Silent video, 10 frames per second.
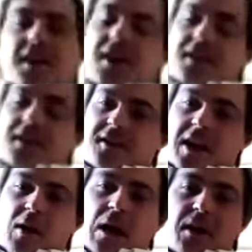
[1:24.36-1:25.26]
and
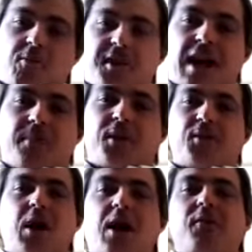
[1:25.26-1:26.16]
I was happy to
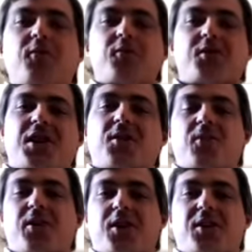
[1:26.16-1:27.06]
have you stay
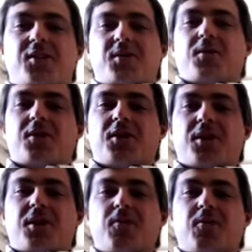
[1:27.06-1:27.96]
with us when
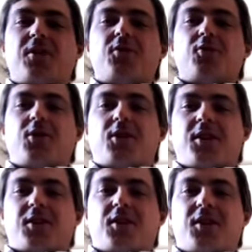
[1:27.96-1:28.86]
you joined
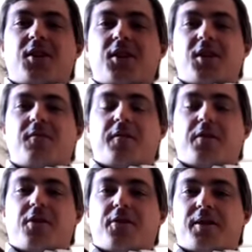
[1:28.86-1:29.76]
us in
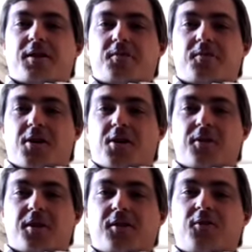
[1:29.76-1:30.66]
Florence as well,
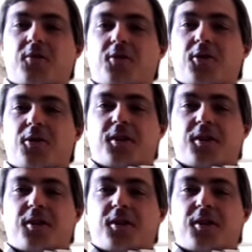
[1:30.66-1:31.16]
at Duco.